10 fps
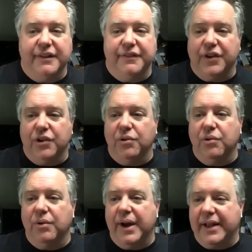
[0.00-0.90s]
If you
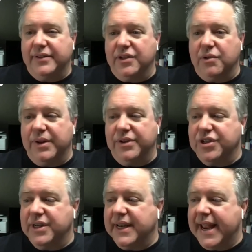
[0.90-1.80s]
ask the
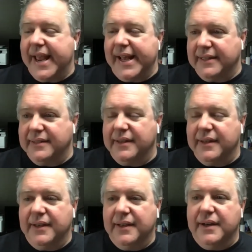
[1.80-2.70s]
question and
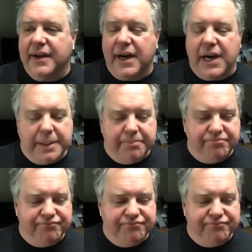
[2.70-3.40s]
um,